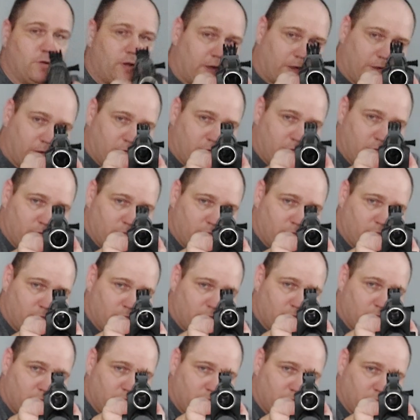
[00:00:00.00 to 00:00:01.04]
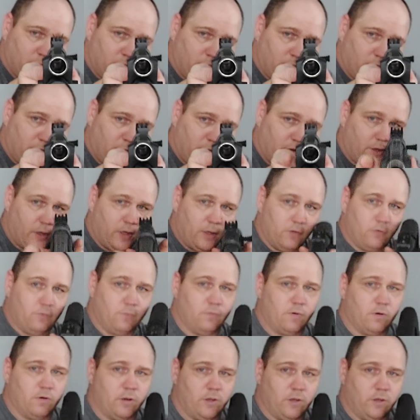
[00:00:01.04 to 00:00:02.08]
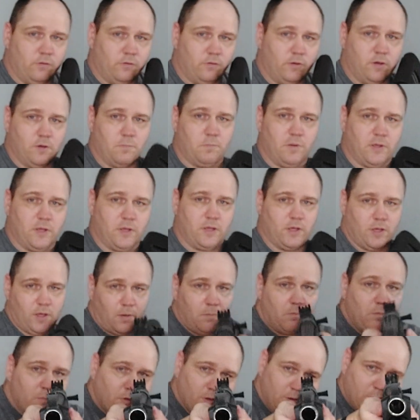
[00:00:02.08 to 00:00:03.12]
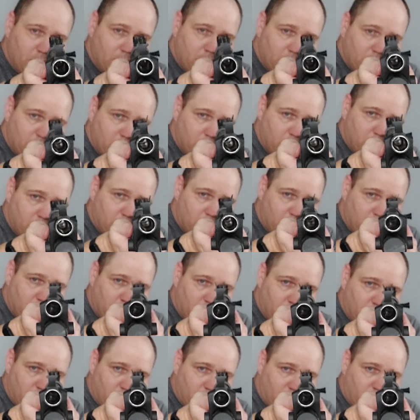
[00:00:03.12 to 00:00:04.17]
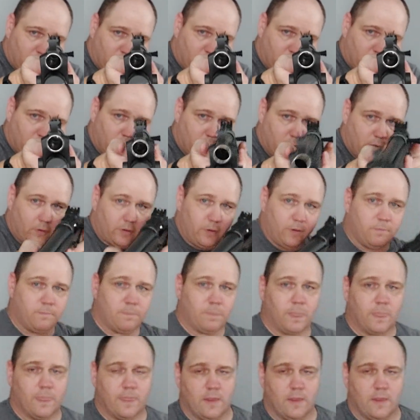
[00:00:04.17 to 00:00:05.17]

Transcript: sights. It's very nice, very easy to pick up and put right on target.